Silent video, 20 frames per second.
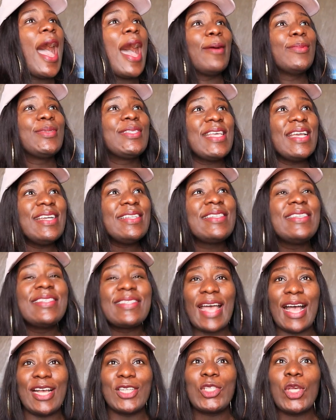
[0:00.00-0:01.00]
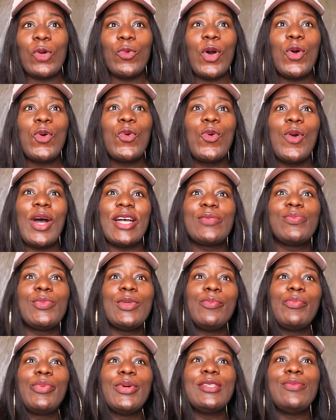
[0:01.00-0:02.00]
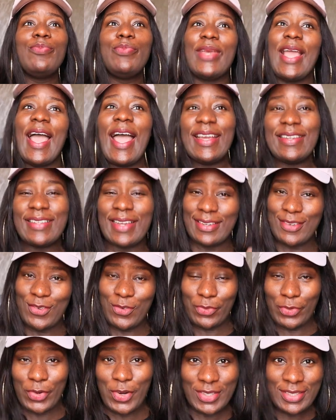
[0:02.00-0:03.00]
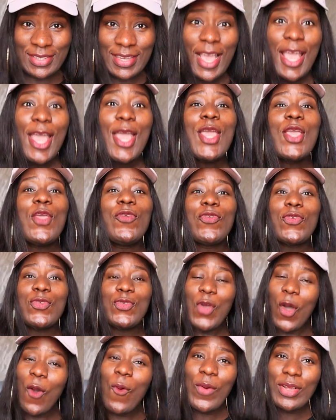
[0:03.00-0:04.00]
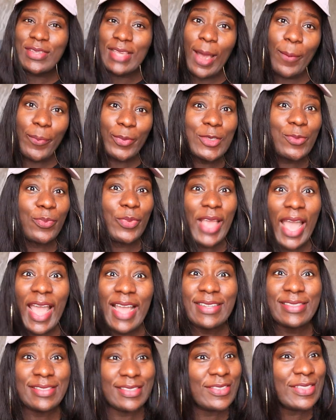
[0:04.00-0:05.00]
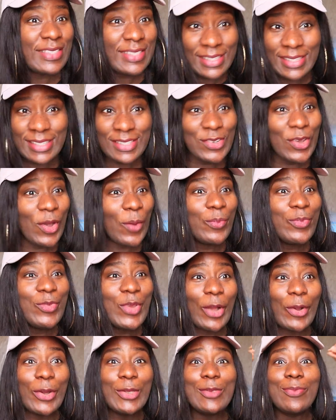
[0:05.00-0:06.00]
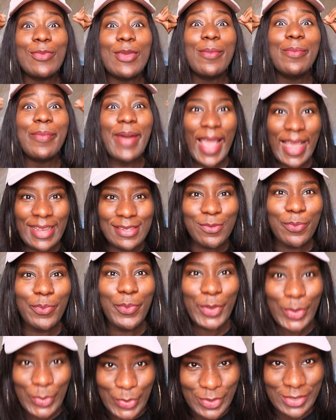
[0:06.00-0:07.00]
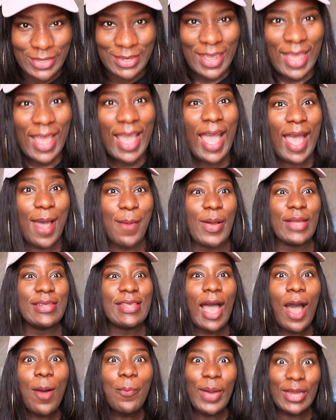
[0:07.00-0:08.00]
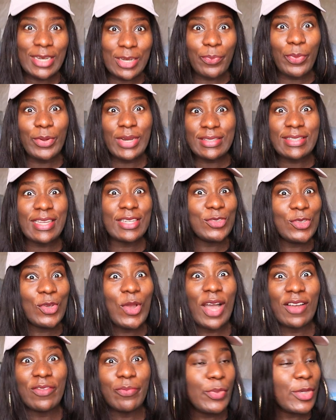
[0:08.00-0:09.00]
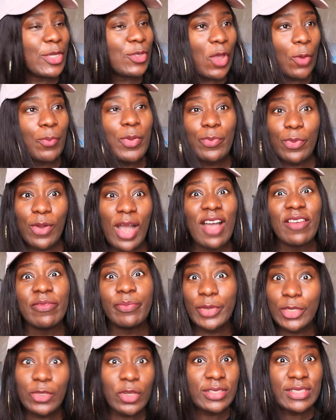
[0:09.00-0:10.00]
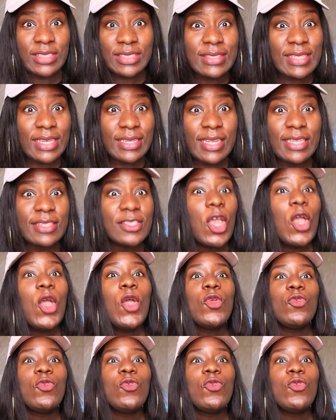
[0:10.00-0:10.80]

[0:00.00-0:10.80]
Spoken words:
I'm saying this as someone who has been both behind and in front. If you know what happens behind the scenes, you're going to be mind blown about how manipulated you have been or people have been on the internet.